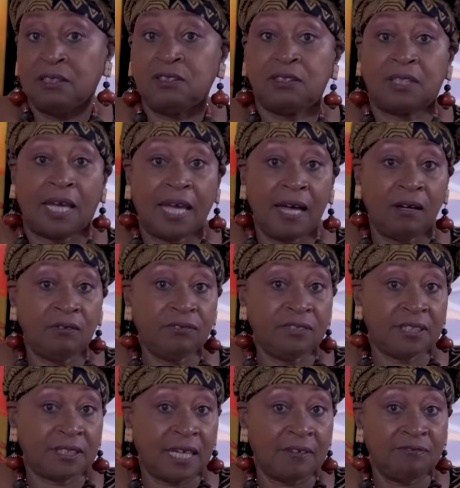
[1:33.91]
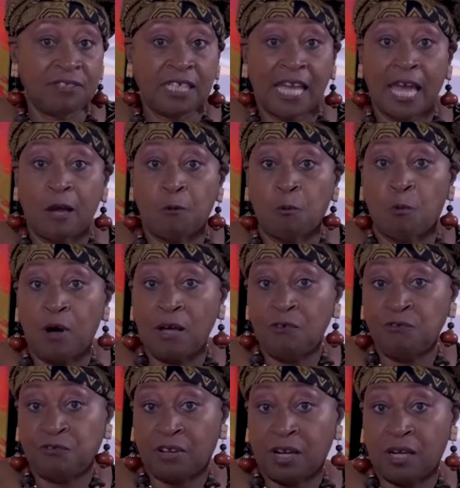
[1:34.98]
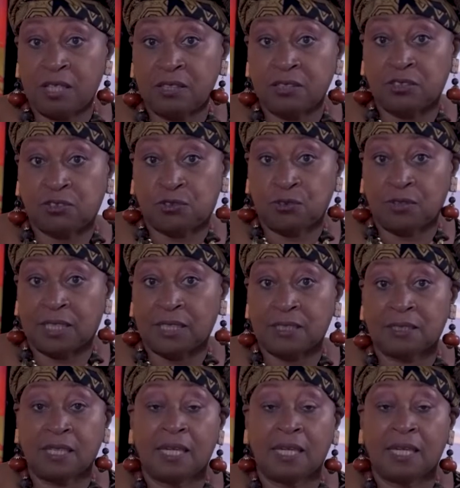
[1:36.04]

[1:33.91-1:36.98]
to the health, safety, and welfare of the student,